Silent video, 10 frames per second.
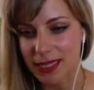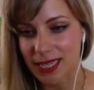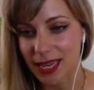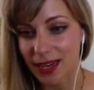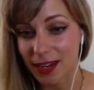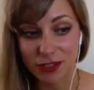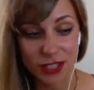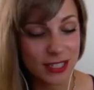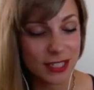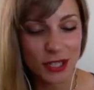it. I've done
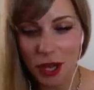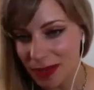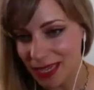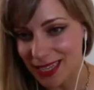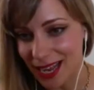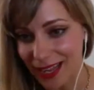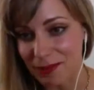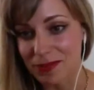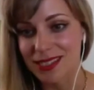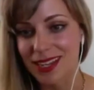it so many
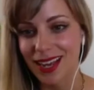times.